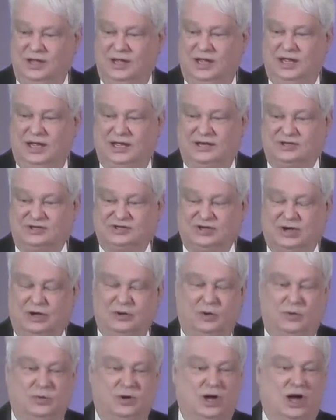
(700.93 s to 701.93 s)
And
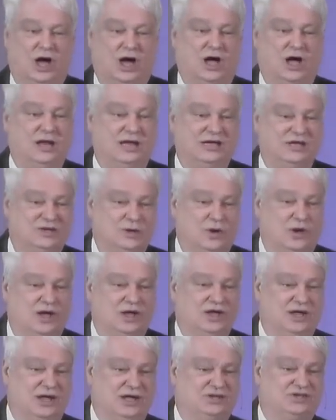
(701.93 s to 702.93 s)
so God,
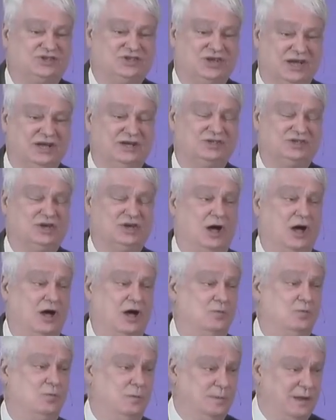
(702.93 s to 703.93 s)
it, says
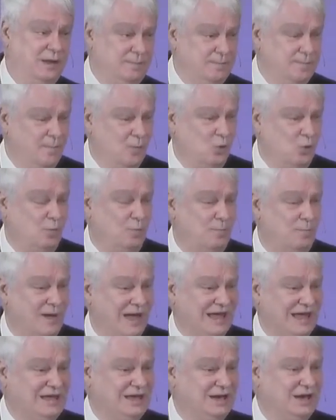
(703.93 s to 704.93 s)
God will, be, will
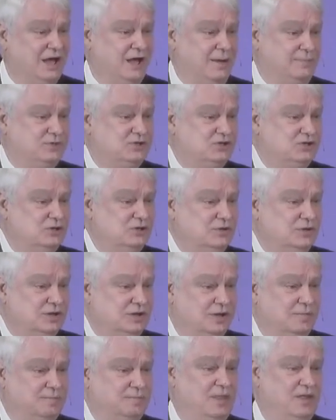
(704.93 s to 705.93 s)
make it up to
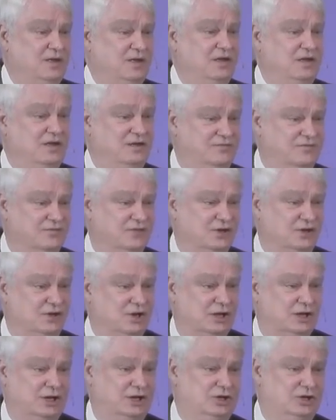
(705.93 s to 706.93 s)
them for the
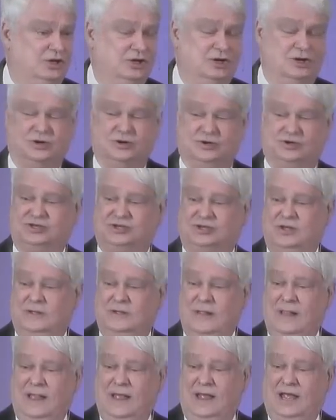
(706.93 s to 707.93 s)
lean years.
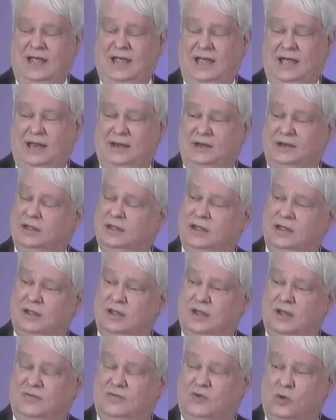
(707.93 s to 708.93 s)
And uh,
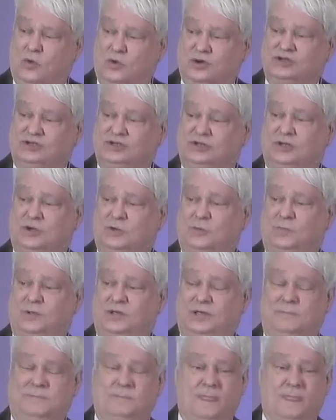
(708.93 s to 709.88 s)
of course, there will be